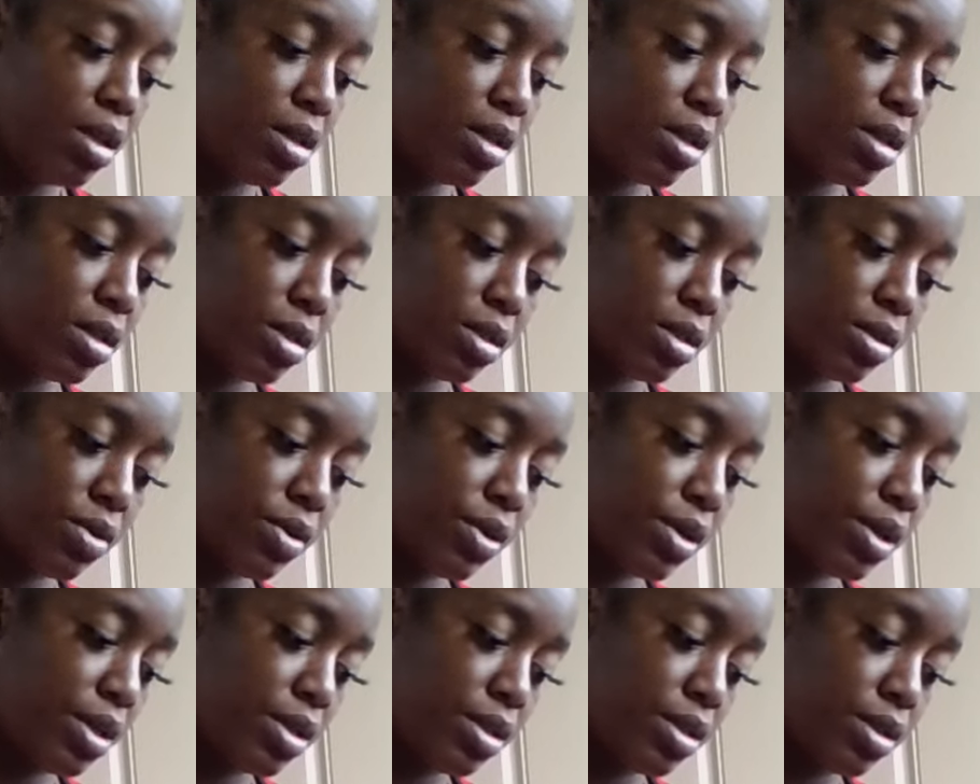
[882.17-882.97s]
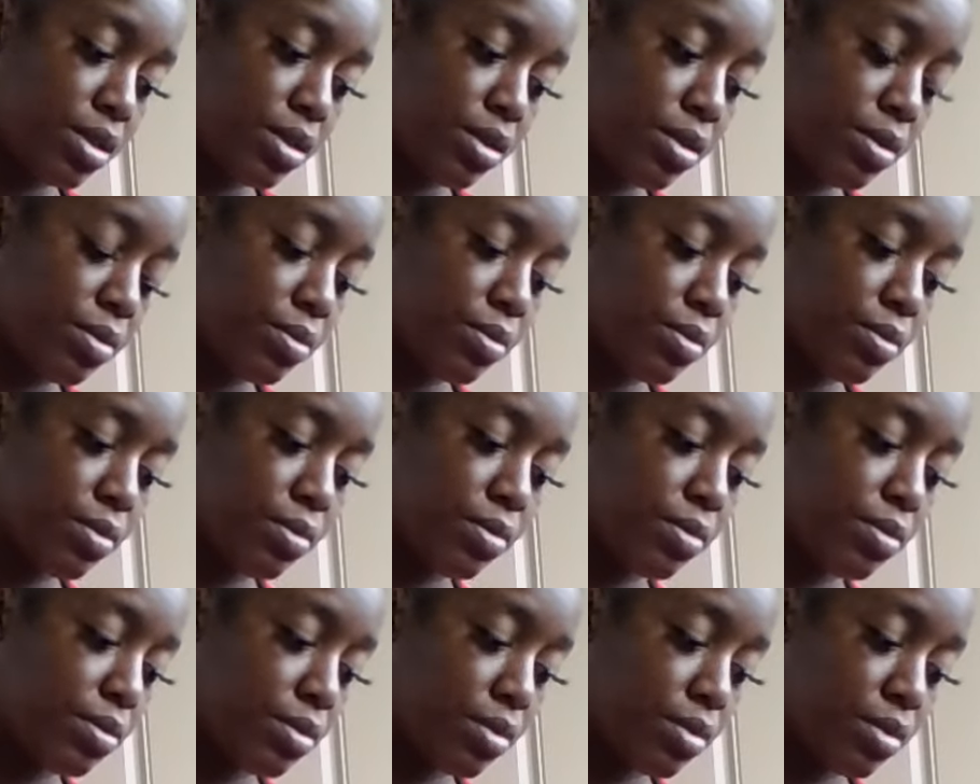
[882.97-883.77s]
That's crazy.
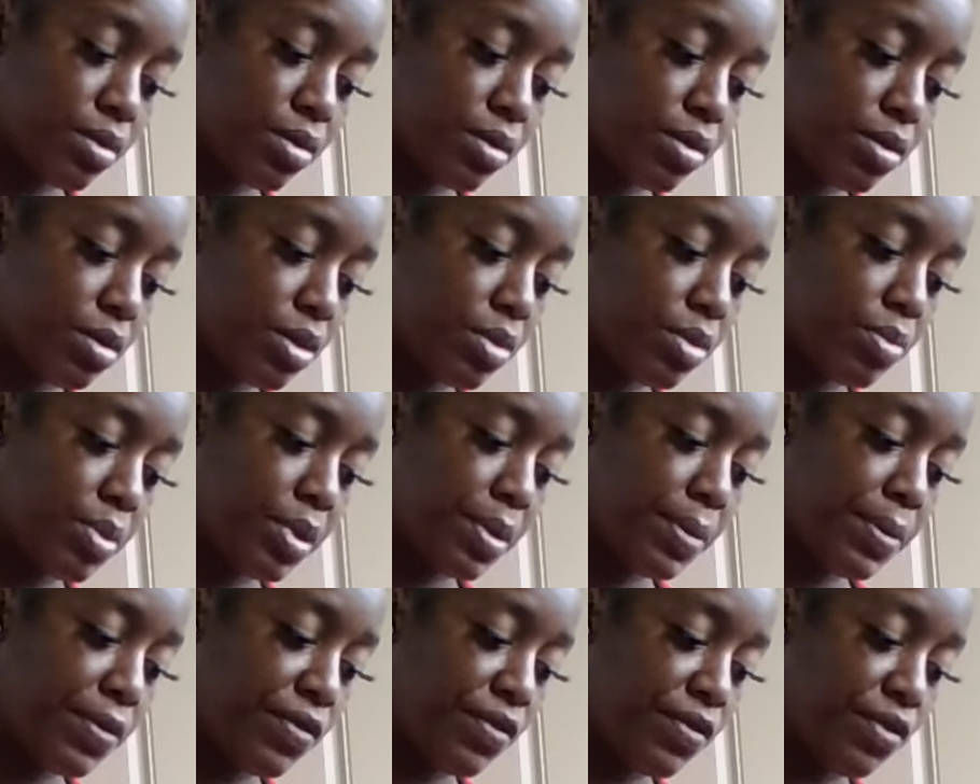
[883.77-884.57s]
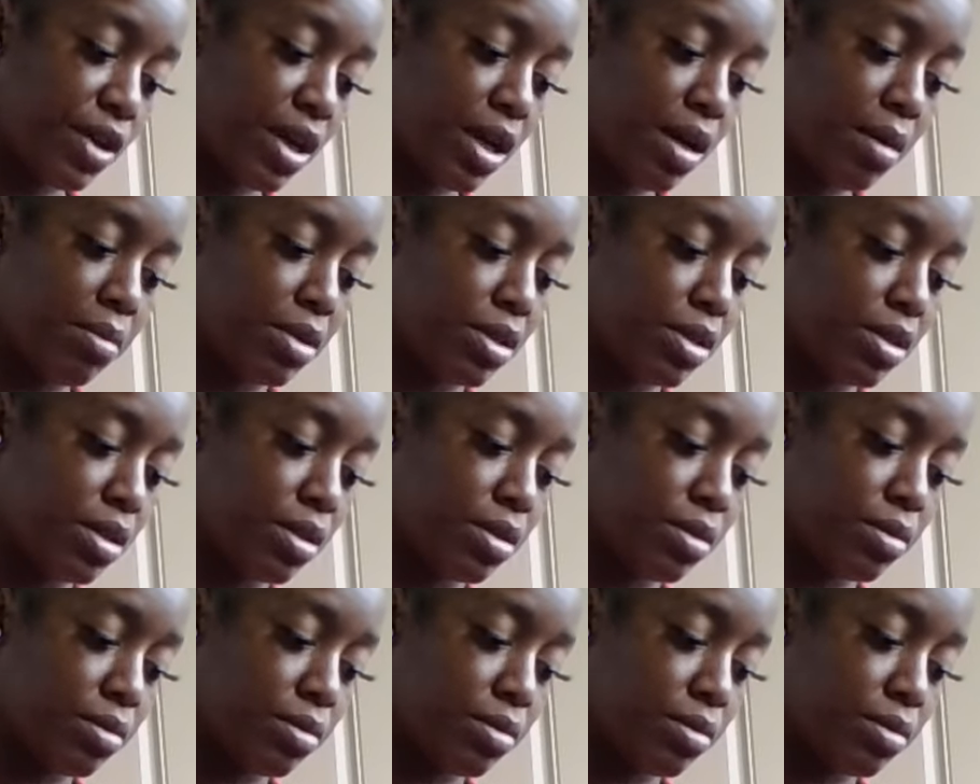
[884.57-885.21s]
It's people family.